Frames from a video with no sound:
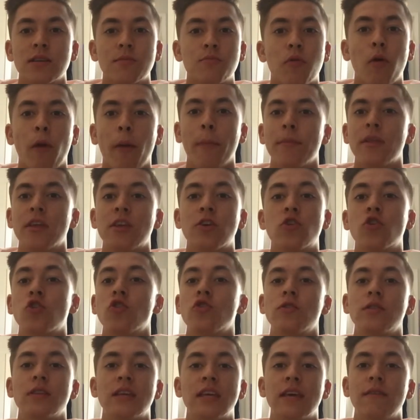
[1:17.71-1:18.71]
I probably
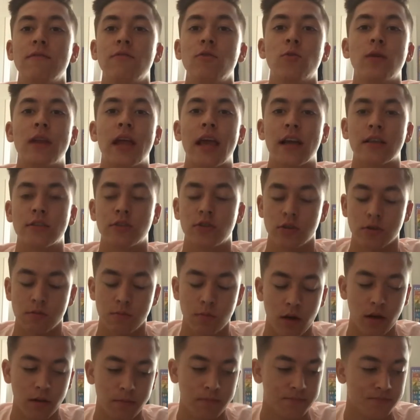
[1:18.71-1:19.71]
couldn't give you an answer,
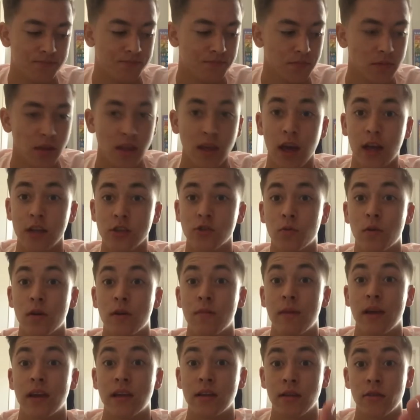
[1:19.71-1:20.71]
but you I just wanted
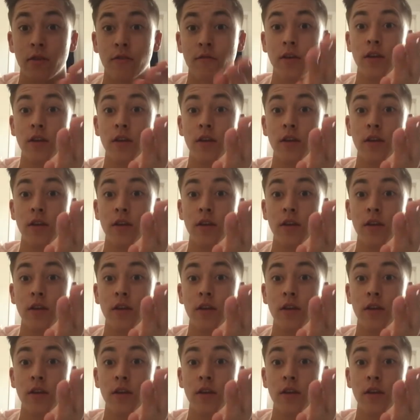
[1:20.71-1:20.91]
to make another